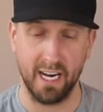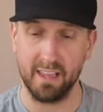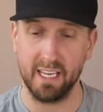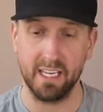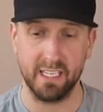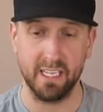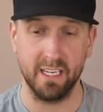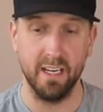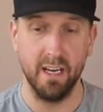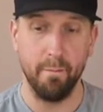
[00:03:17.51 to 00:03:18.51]
and I think he's going
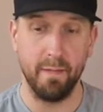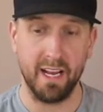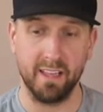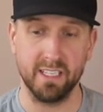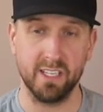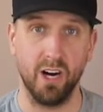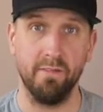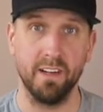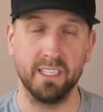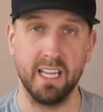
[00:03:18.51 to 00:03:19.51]
to make this
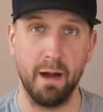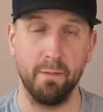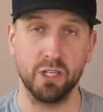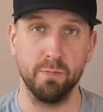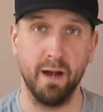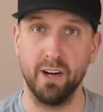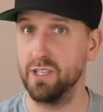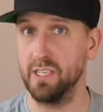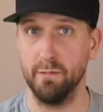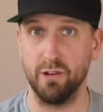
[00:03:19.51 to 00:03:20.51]
offense that much better,
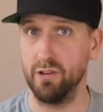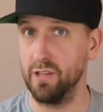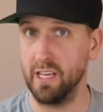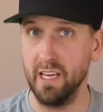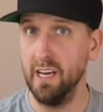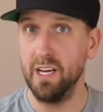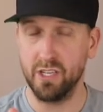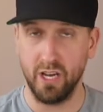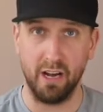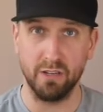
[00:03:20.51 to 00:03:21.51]
similarly
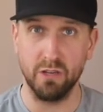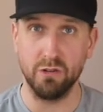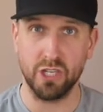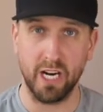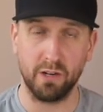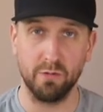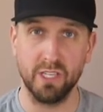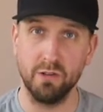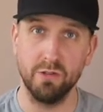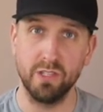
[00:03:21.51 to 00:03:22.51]
to how Juszczyk
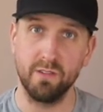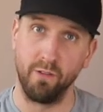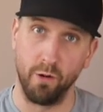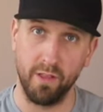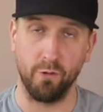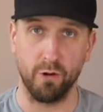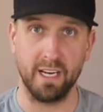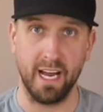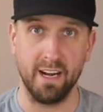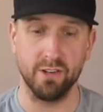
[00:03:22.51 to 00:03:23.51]
was used for the
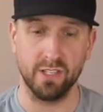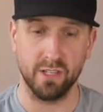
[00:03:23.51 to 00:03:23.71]
49ers.